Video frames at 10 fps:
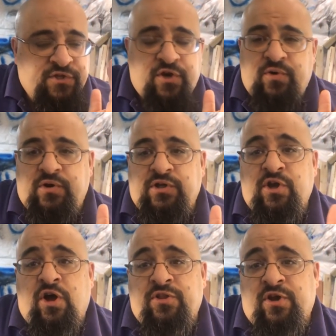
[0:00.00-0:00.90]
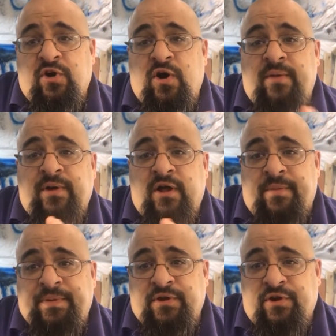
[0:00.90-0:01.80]
So, y'all know I'm a
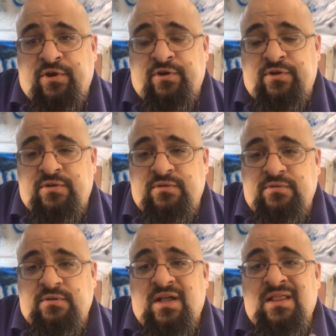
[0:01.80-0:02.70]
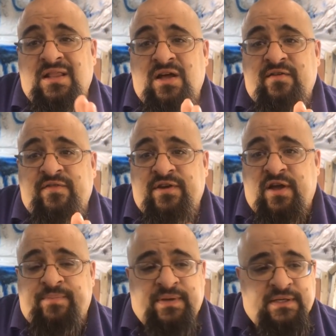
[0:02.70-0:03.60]
guppy nerd. Love the
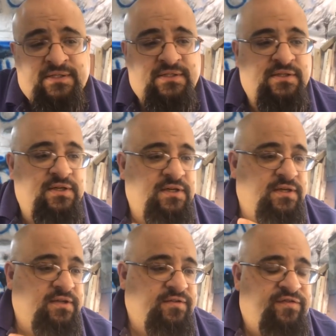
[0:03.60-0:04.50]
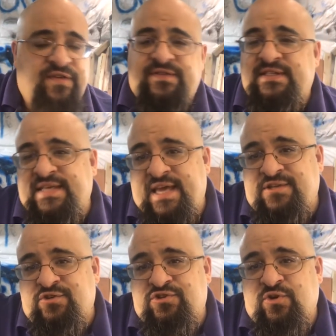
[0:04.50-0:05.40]
guppies. 50
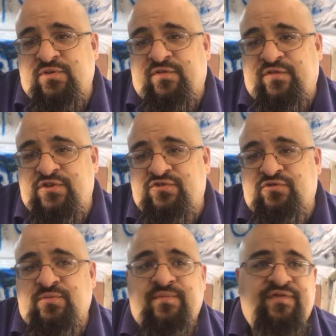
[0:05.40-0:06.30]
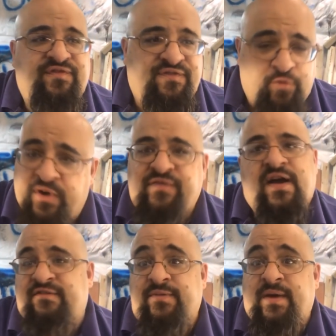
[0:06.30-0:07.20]
tanks or so in the fish room,
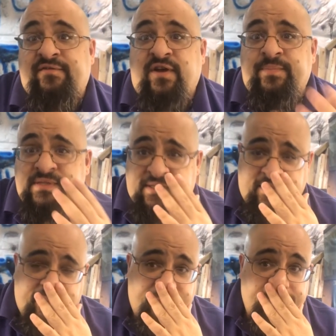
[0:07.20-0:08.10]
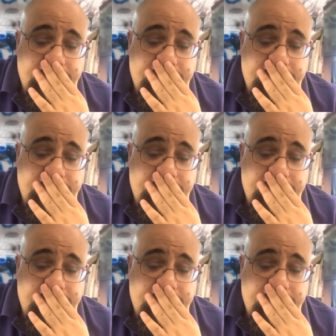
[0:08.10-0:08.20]
45 of them have guppies in them.